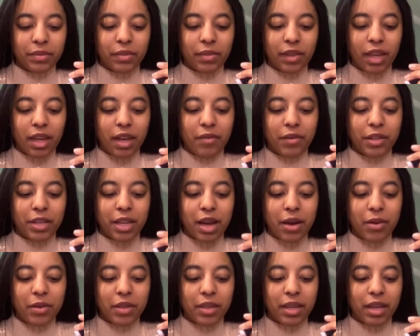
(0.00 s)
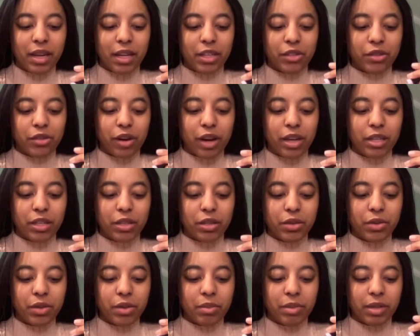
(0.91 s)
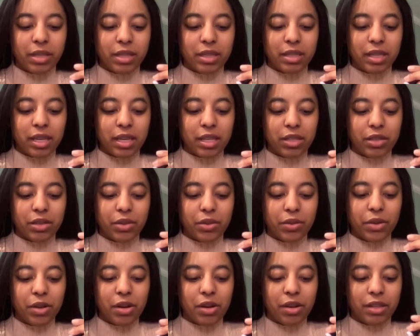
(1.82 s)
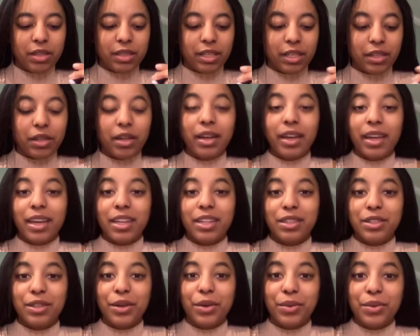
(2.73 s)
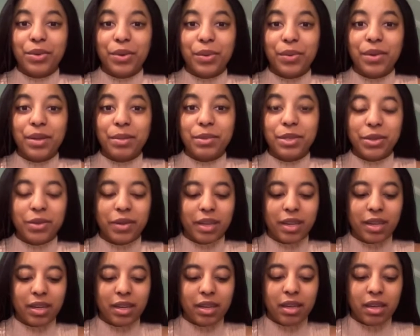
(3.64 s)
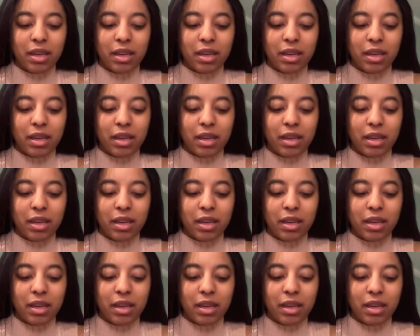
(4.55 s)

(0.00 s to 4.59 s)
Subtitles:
Every now and then I try to do it, but it takes too long because I again don't know what I'm doing.